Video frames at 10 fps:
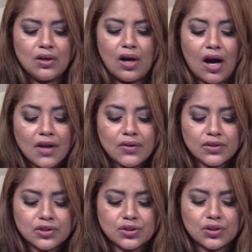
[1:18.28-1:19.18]

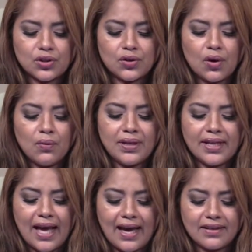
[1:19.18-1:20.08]
others, growing
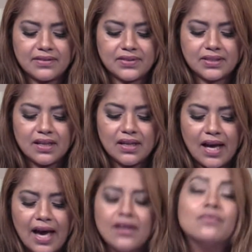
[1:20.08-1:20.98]
out
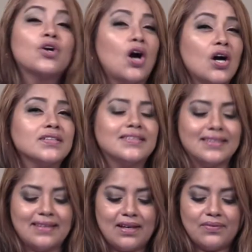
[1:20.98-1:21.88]
of God's
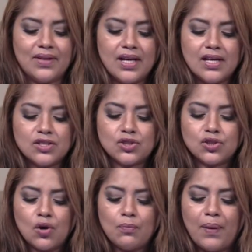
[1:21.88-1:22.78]
love.
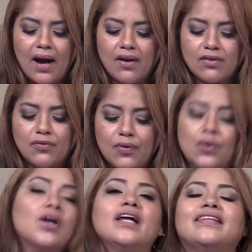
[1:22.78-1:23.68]
So powerful
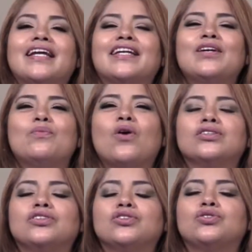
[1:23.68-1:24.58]
that He
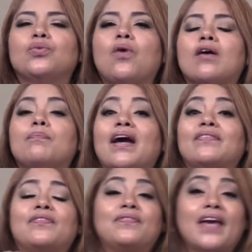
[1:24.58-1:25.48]
wants us to walk by
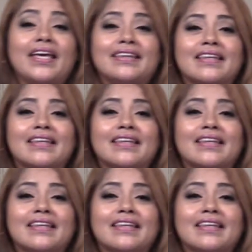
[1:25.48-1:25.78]
faith,